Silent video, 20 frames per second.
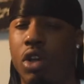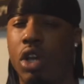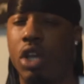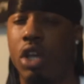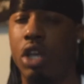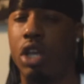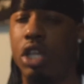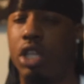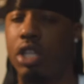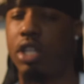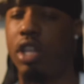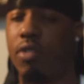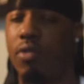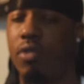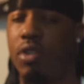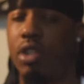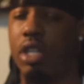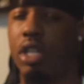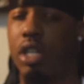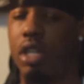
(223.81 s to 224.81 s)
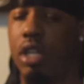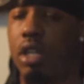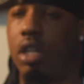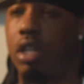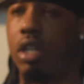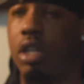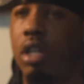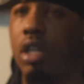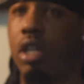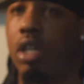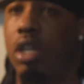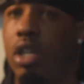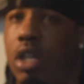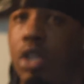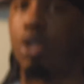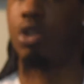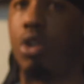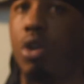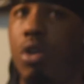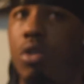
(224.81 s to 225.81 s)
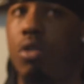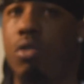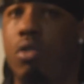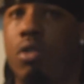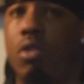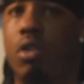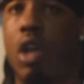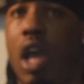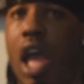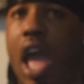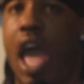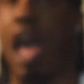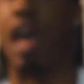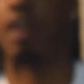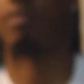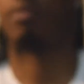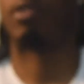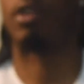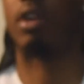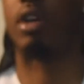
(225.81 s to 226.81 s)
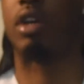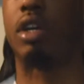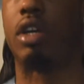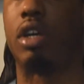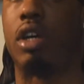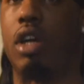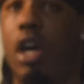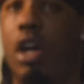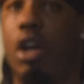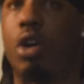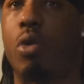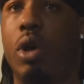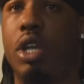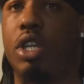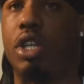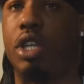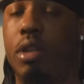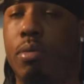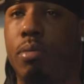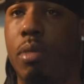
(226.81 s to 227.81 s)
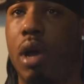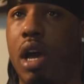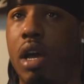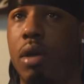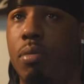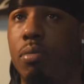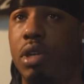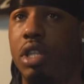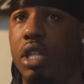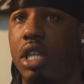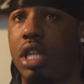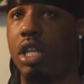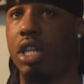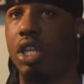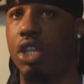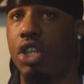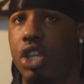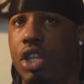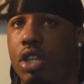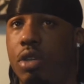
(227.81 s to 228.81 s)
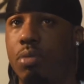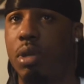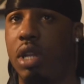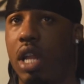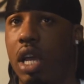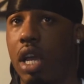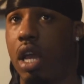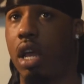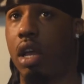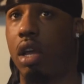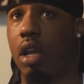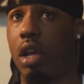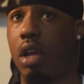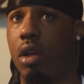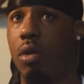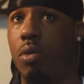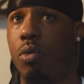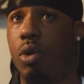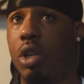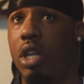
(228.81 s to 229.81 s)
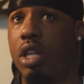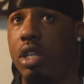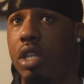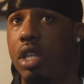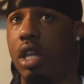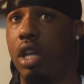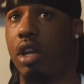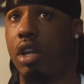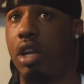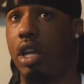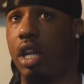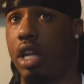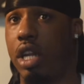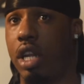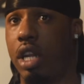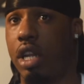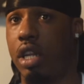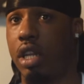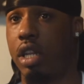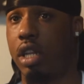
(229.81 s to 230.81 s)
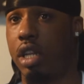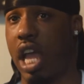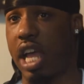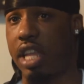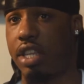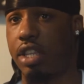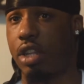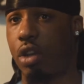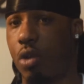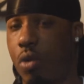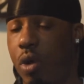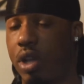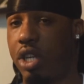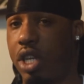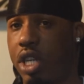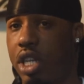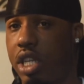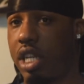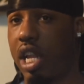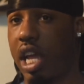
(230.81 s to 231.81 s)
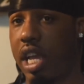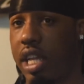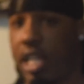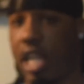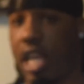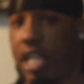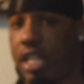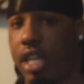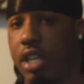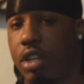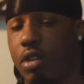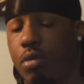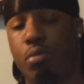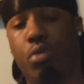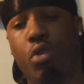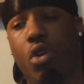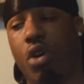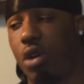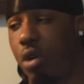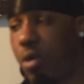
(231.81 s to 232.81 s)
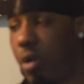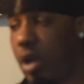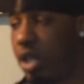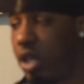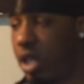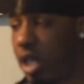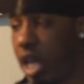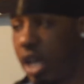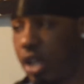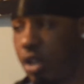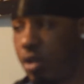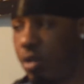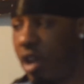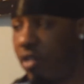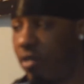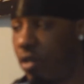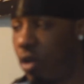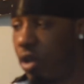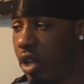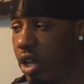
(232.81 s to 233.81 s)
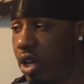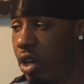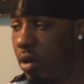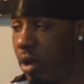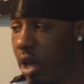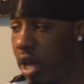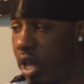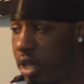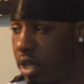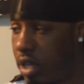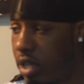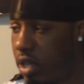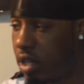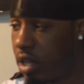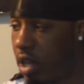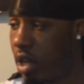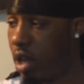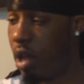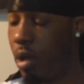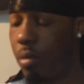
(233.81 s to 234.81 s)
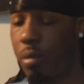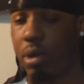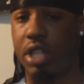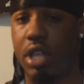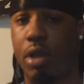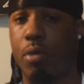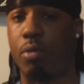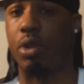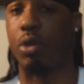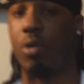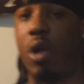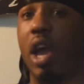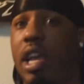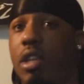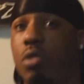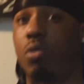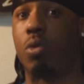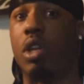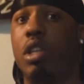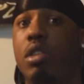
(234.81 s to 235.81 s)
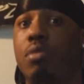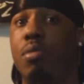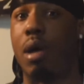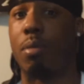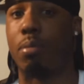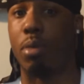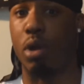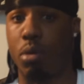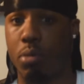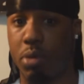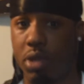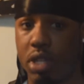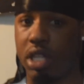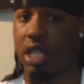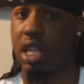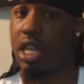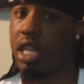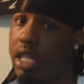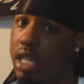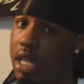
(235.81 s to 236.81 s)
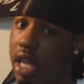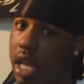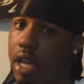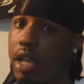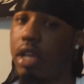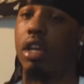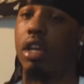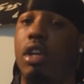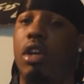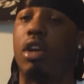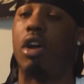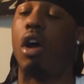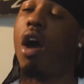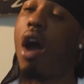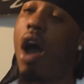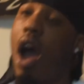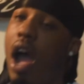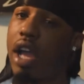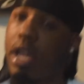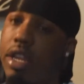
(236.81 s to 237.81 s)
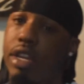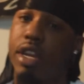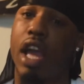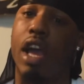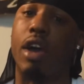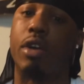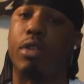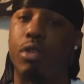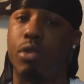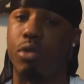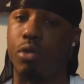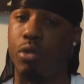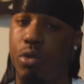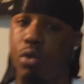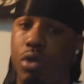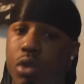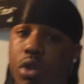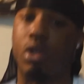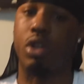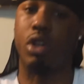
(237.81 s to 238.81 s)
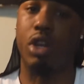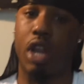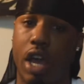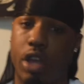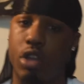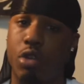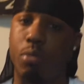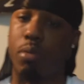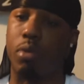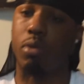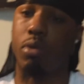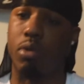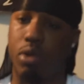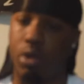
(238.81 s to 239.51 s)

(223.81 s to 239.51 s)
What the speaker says: It's different to, have a question in mind, but then it just be like, what is there? And then that's the question. It's like, that's such a broad question that you're never gonna get no answers. But then when you ask, what is my purpose? Then it's like, all right, now you're getting closer.